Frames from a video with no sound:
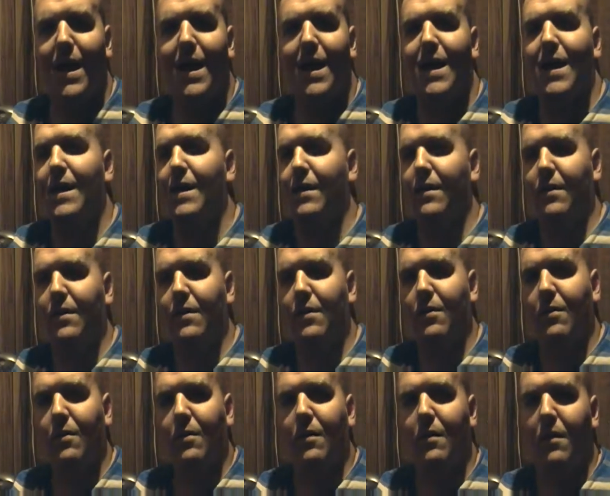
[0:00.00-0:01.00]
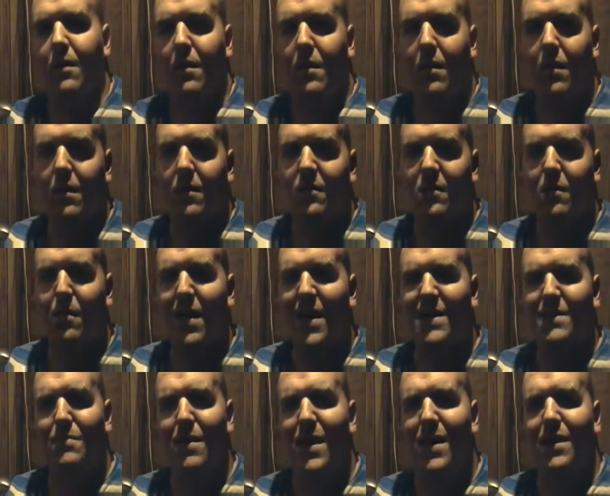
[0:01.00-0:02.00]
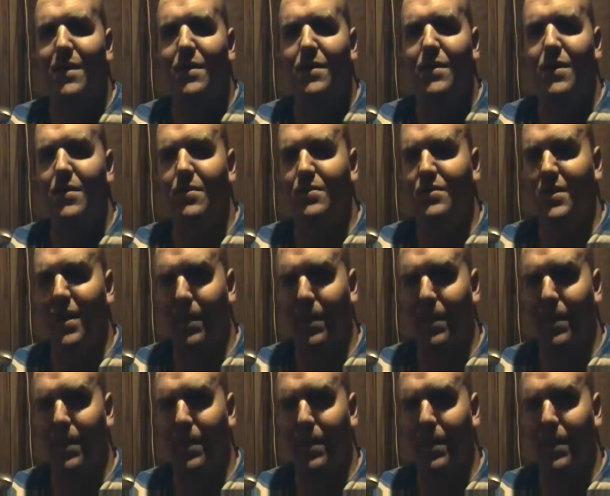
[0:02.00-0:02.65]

and somebody's making her do